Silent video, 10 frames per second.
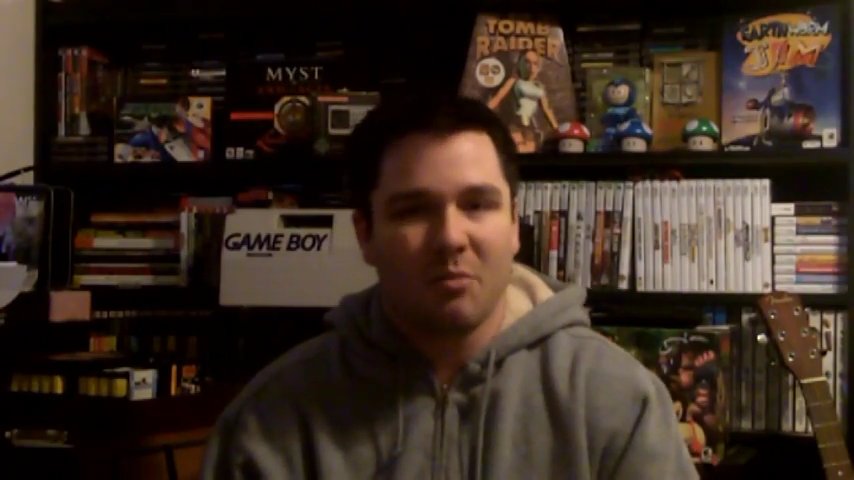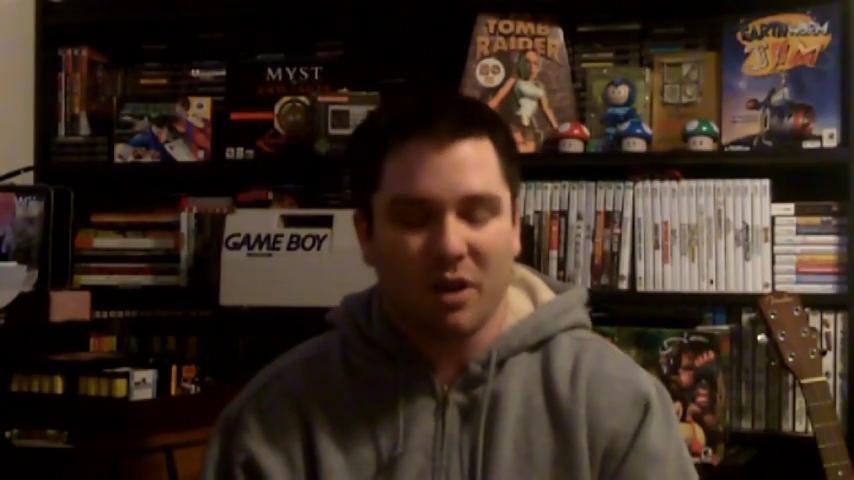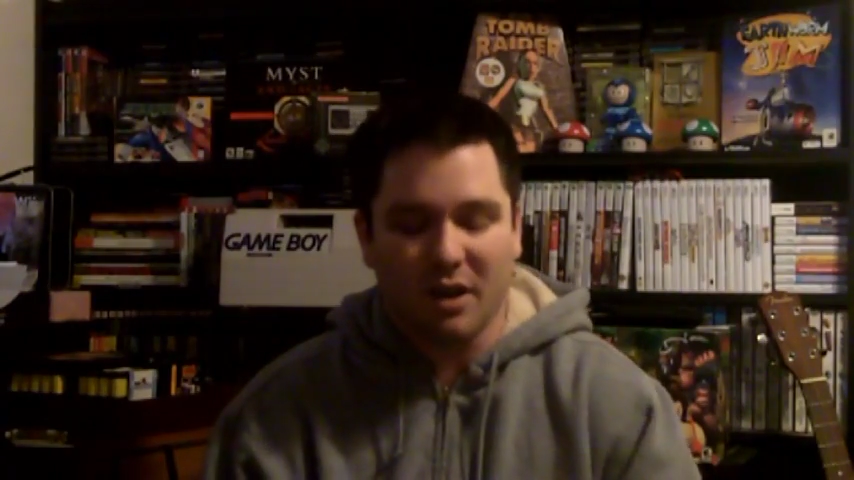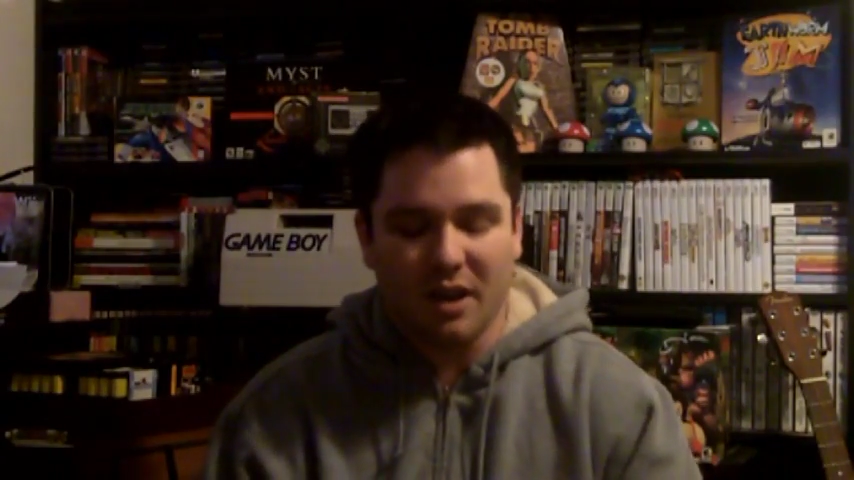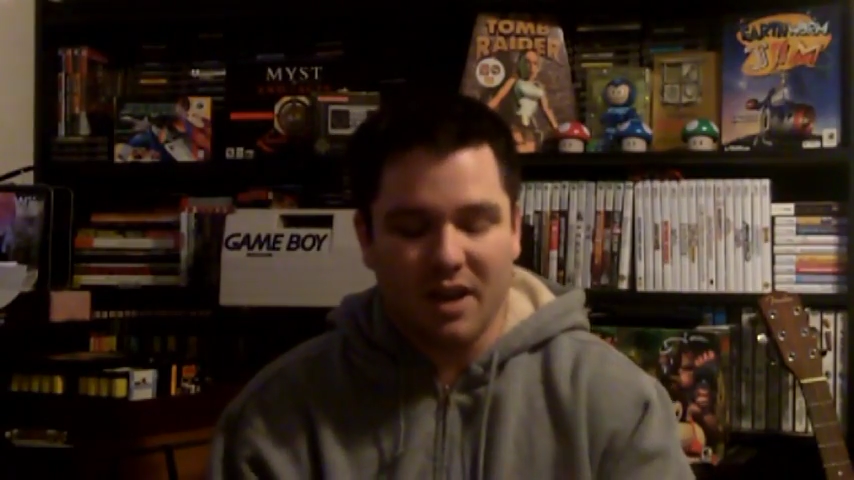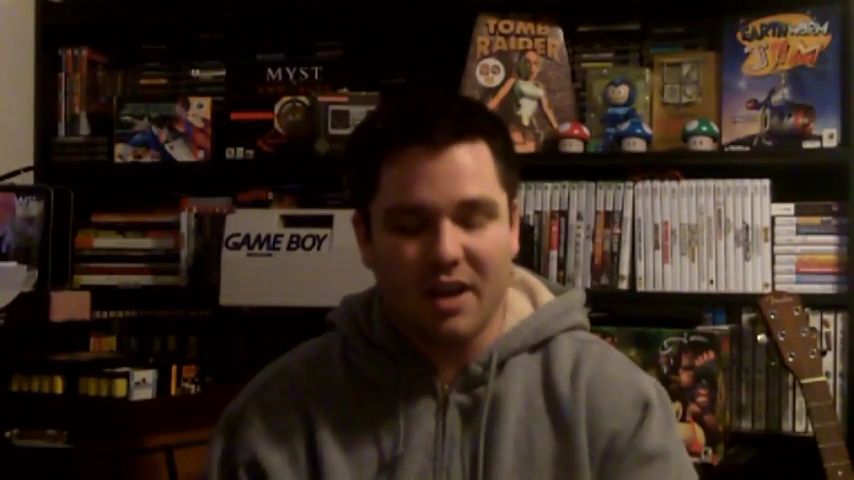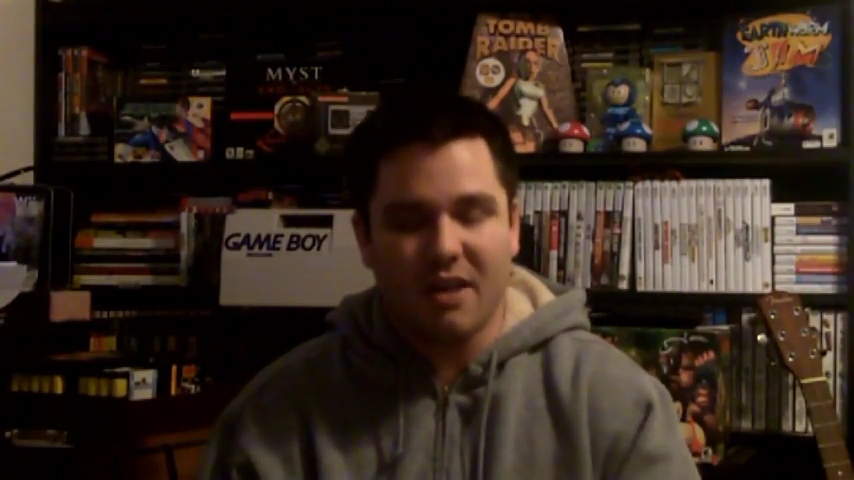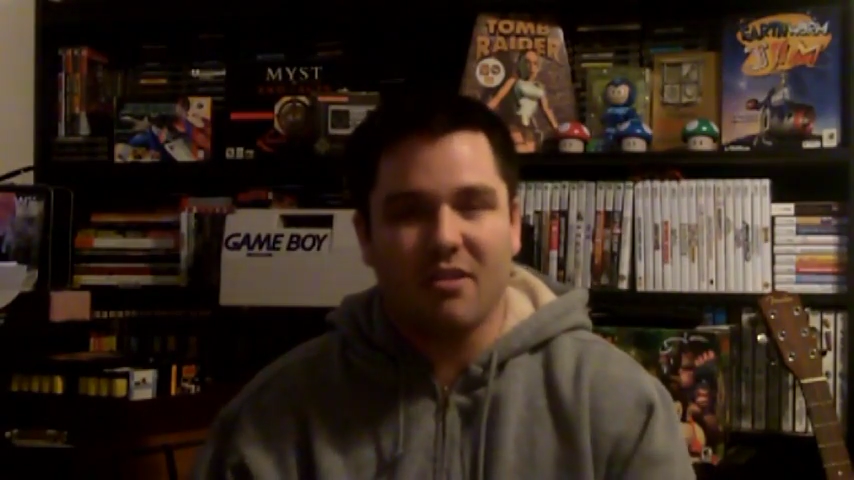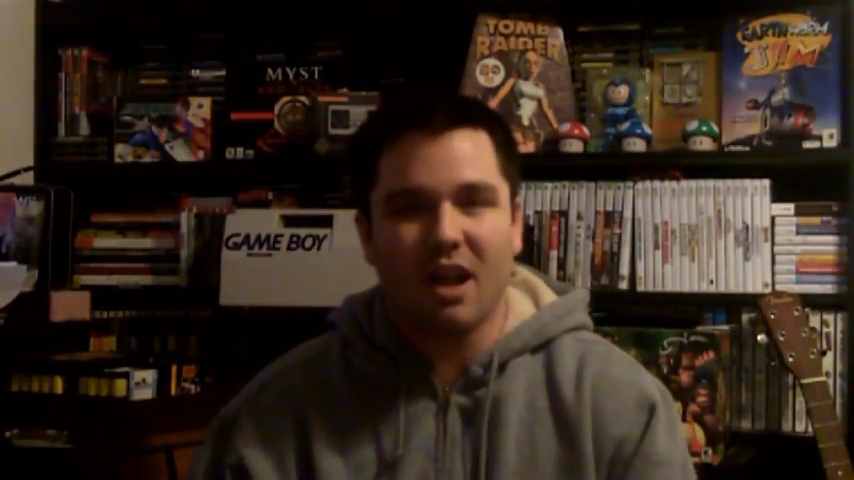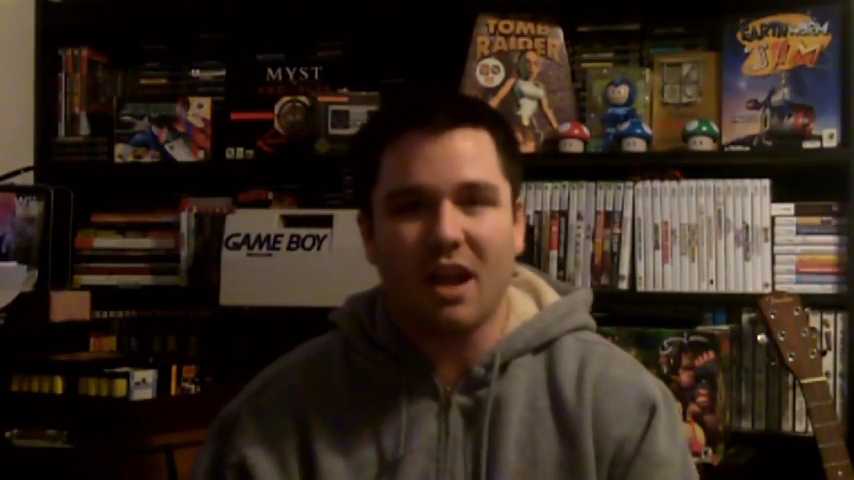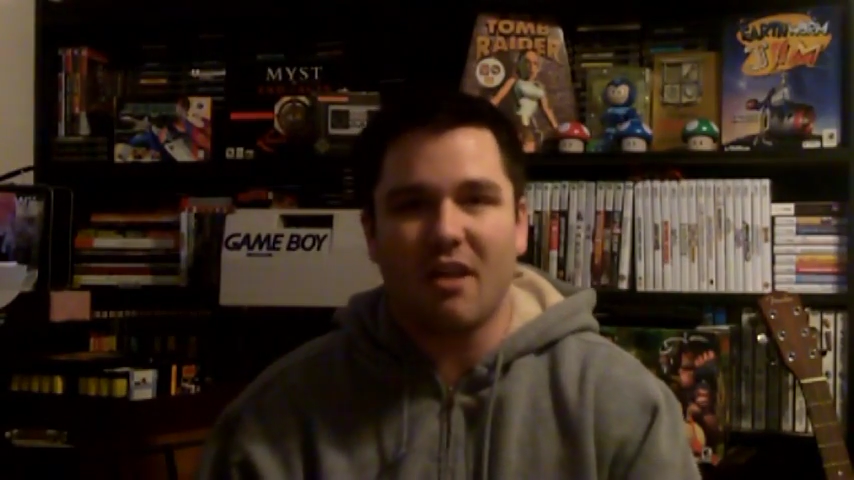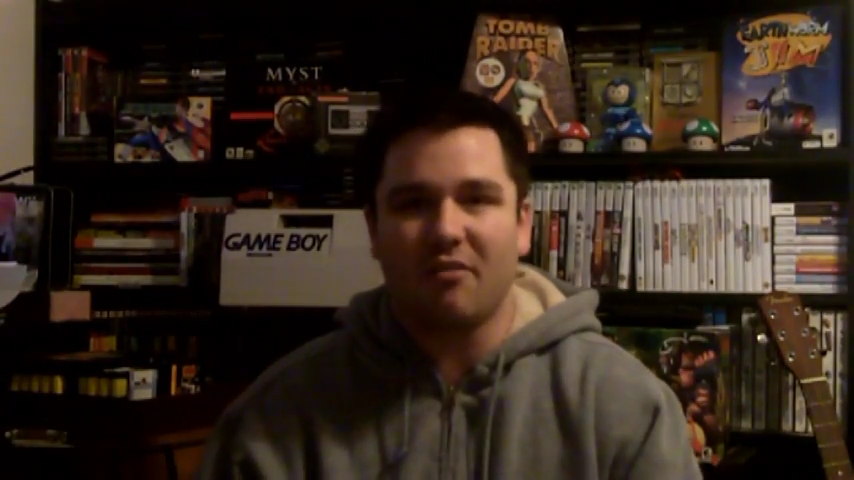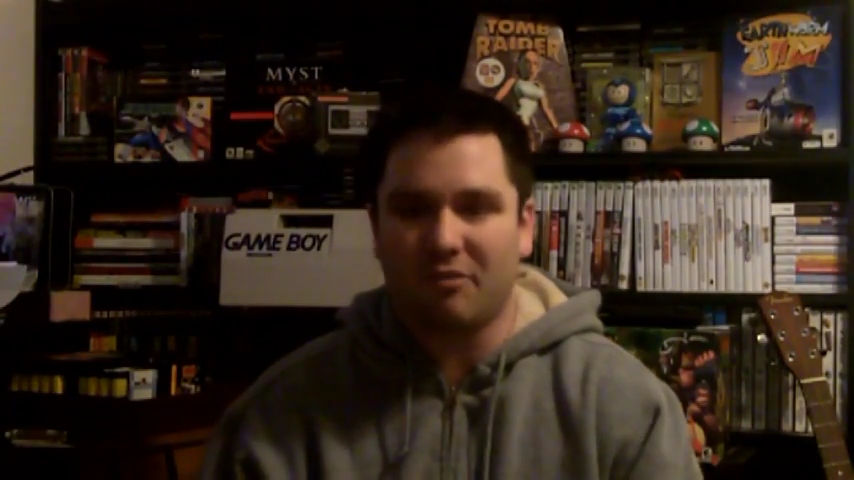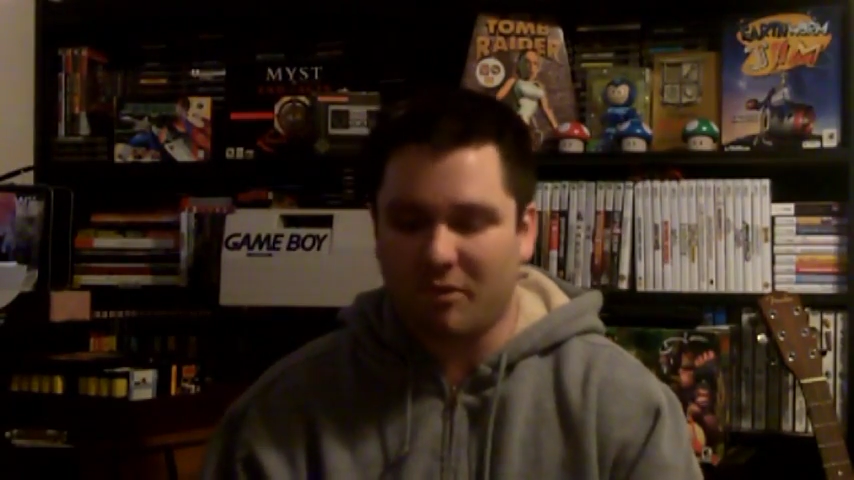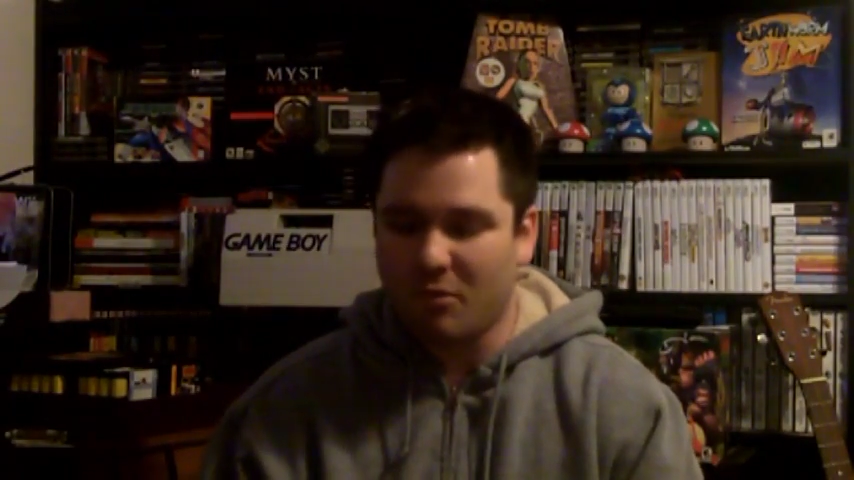but in here I have